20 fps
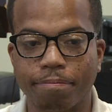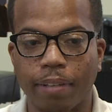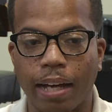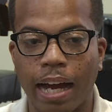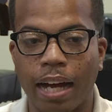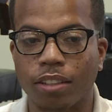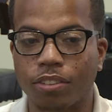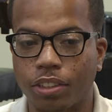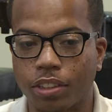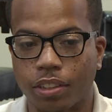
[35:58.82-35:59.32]

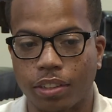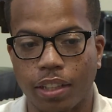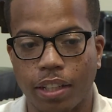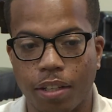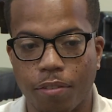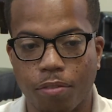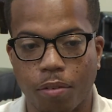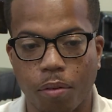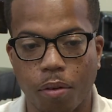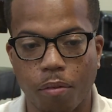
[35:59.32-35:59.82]
I'll just say
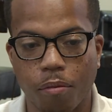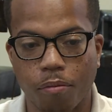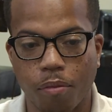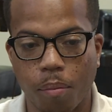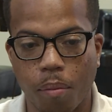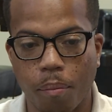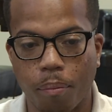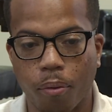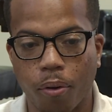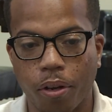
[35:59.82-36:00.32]
from a, from
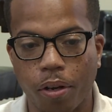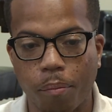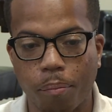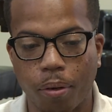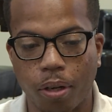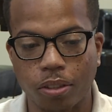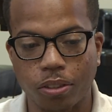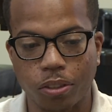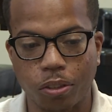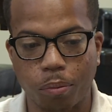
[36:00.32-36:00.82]
a point of
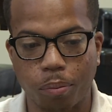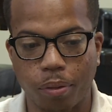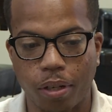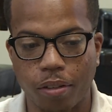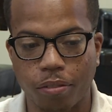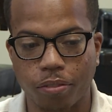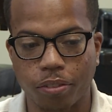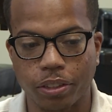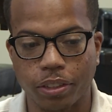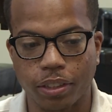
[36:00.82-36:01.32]
personal
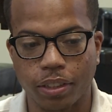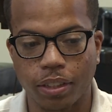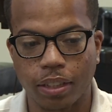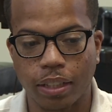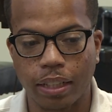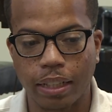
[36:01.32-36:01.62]
preference,